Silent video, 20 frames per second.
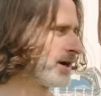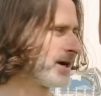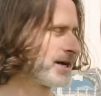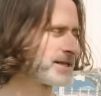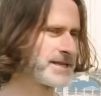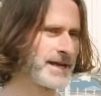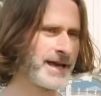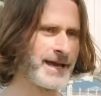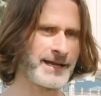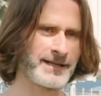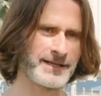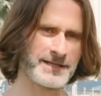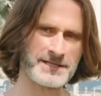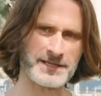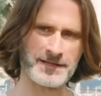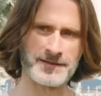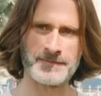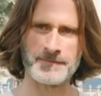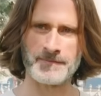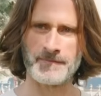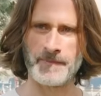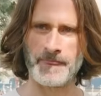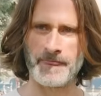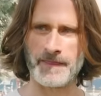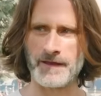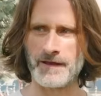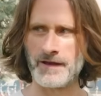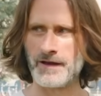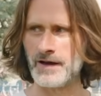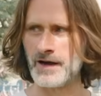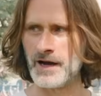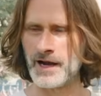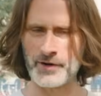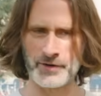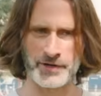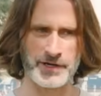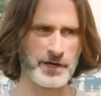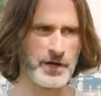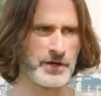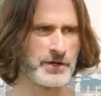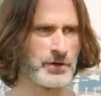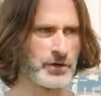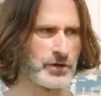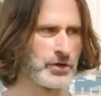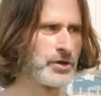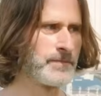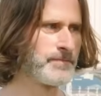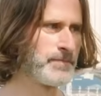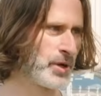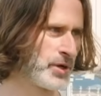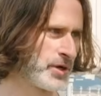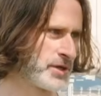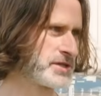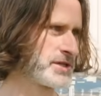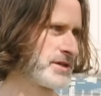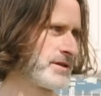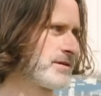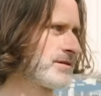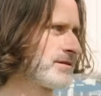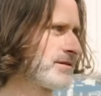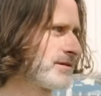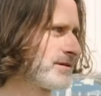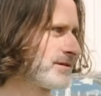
I say, "Hey, listen, I already know you're a good person.